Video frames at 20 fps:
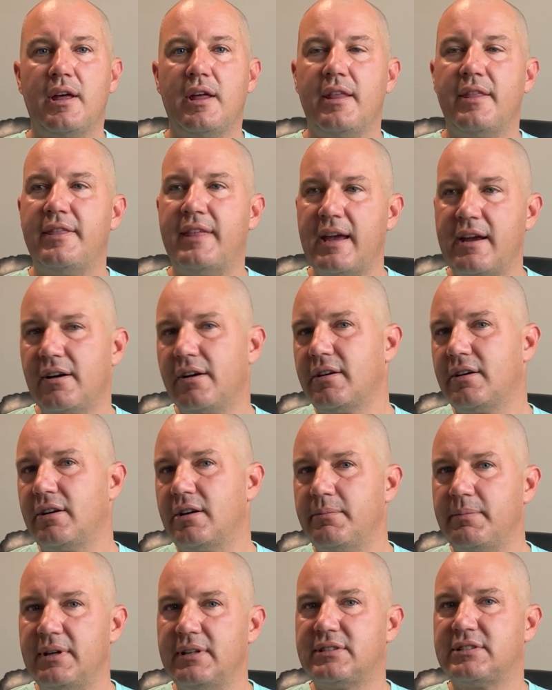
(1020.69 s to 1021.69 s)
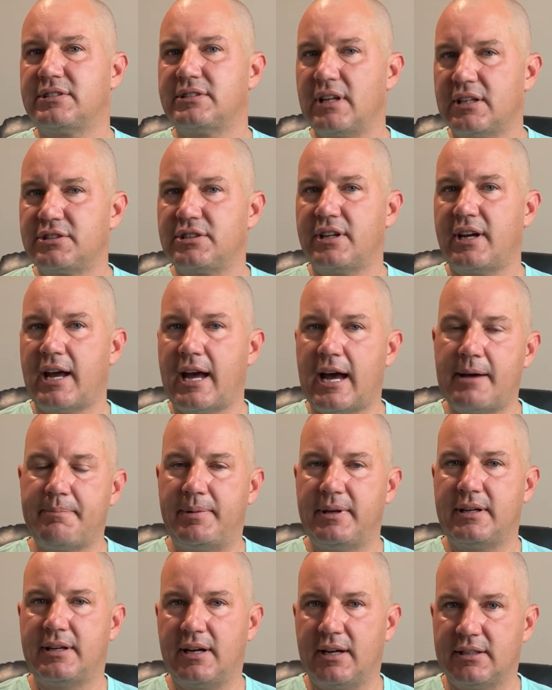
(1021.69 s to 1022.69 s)
They are going to be such a
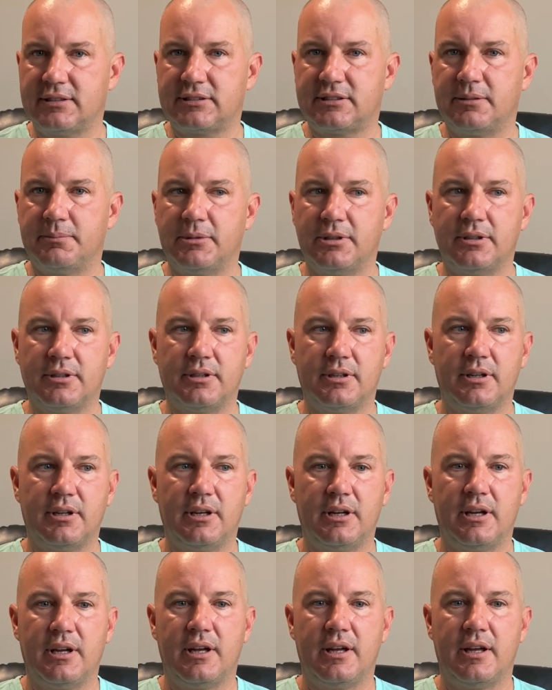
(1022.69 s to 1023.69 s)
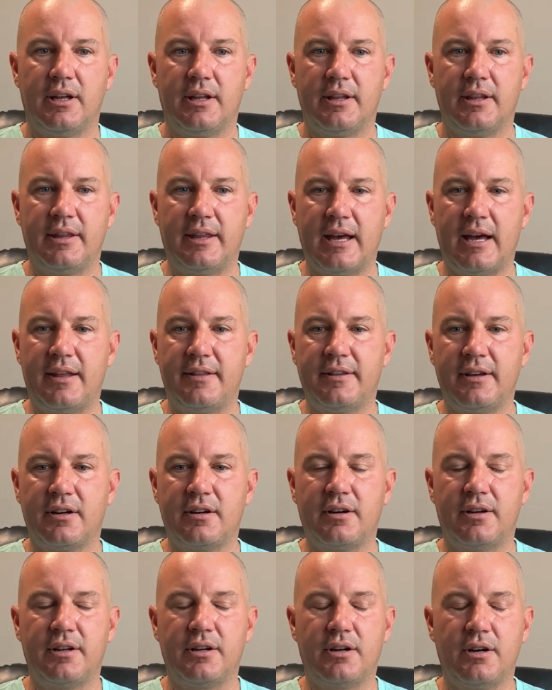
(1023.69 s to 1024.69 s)
happy customer that they're
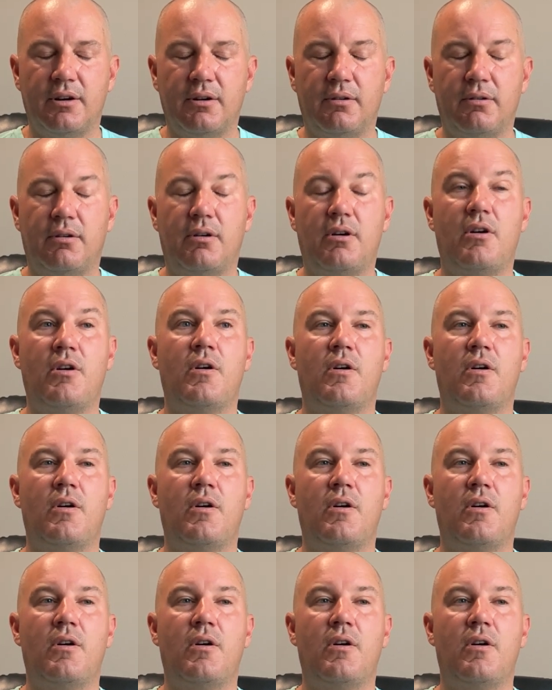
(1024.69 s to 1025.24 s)
going to go,